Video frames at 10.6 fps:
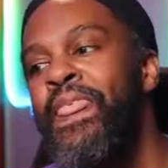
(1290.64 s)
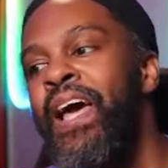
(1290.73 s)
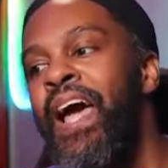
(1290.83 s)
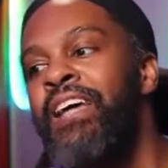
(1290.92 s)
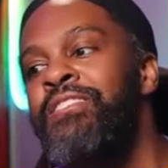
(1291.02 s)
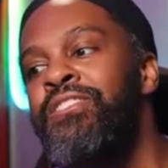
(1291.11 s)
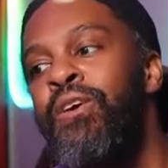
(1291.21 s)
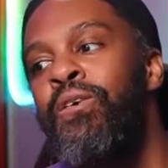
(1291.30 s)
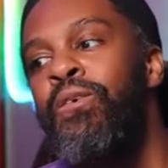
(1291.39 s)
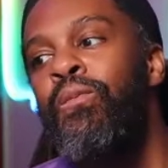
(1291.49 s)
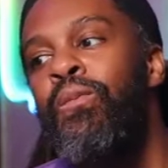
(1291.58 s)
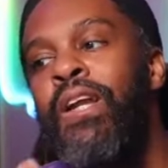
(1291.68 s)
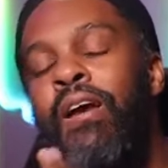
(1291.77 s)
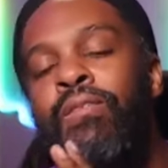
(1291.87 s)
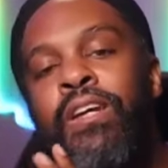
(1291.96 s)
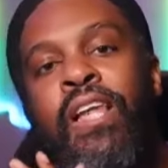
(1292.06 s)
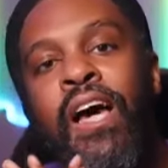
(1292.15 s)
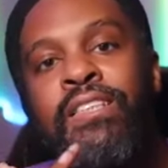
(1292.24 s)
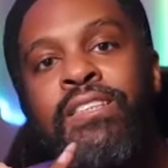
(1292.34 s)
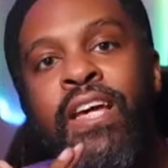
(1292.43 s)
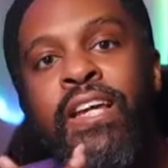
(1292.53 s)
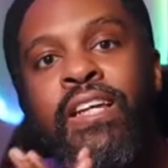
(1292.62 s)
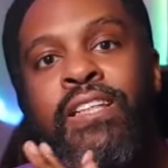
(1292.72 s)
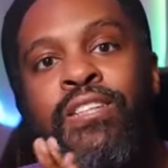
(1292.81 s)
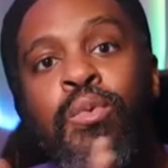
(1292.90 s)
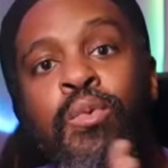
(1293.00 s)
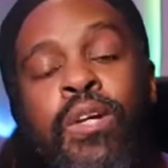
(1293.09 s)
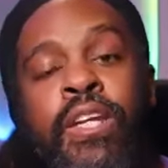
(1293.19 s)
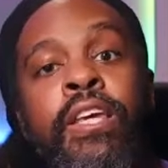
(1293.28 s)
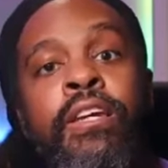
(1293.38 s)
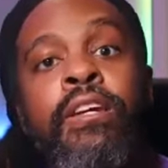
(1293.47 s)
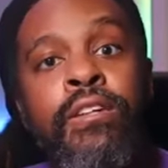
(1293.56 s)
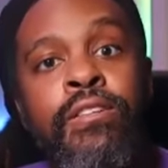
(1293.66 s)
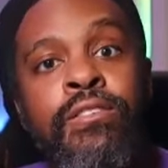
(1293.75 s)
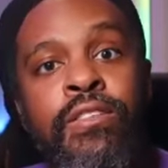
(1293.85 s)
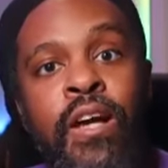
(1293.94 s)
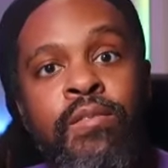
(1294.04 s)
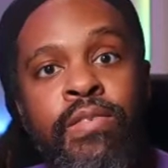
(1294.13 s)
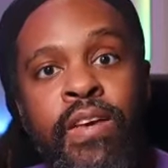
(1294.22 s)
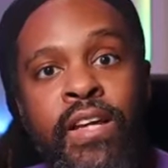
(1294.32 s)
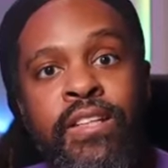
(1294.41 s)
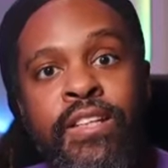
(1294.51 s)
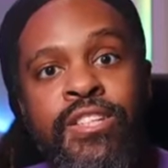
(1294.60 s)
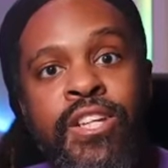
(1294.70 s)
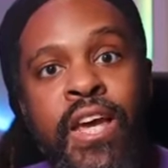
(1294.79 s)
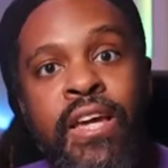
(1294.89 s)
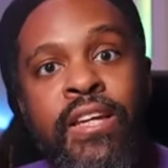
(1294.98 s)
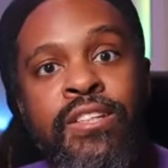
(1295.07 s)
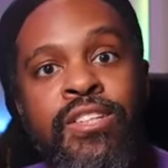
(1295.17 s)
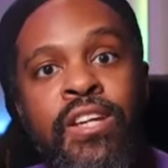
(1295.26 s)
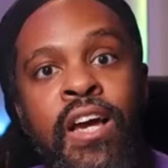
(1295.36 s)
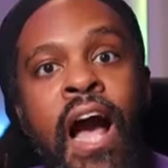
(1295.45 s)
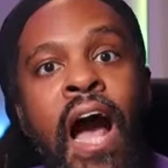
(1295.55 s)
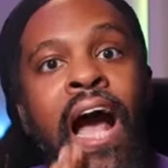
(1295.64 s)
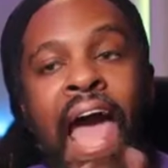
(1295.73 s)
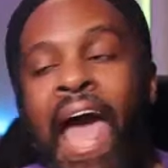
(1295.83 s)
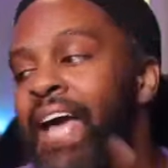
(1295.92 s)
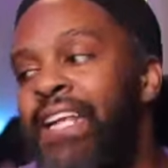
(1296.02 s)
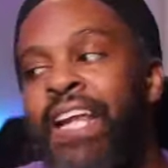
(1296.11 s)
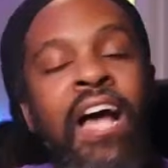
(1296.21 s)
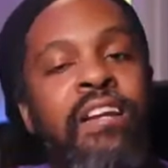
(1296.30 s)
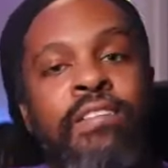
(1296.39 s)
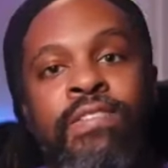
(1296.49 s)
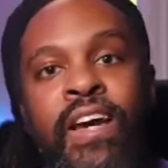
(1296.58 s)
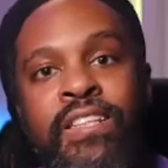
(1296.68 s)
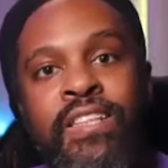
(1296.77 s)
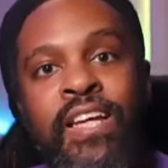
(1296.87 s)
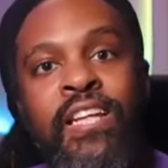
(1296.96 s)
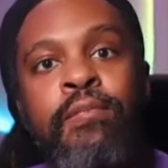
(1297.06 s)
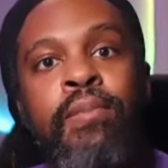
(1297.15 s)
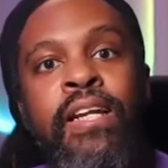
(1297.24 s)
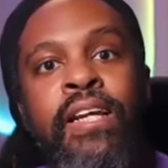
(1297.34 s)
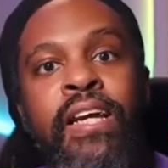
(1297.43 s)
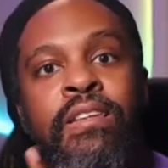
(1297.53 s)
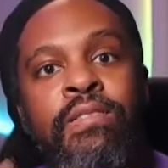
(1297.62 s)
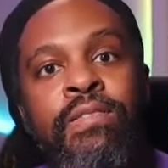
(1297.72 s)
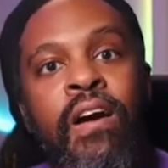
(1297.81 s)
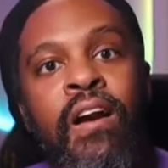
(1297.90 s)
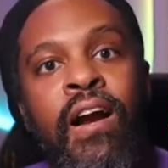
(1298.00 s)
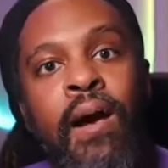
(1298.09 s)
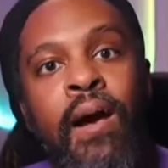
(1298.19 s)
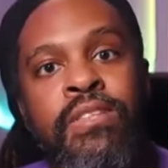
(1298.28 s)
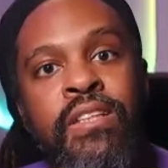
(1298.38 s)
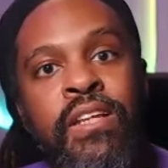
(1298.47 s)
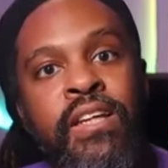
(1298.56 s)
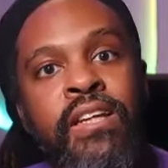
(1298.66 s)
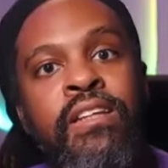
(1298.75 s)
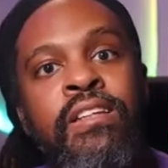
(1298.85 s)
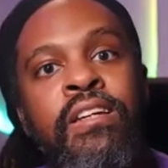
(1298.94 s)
And so what I realized that in 20 years of affecting change, I had not affected anybody at the far opposite end.